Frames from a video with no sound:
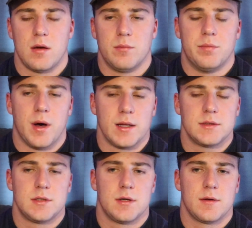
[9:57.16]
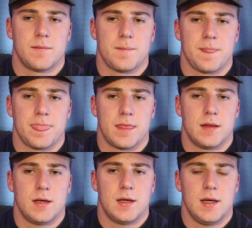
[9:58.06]
But
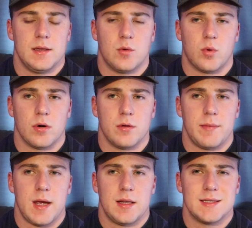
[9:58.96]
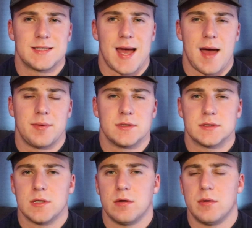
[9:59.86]
in the world, man, this
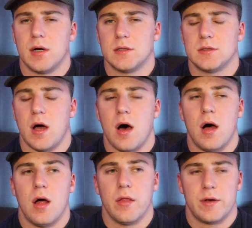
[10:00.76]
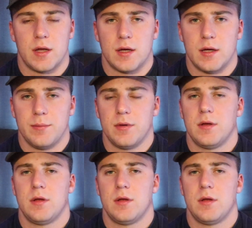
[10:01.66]
happens so much all the time.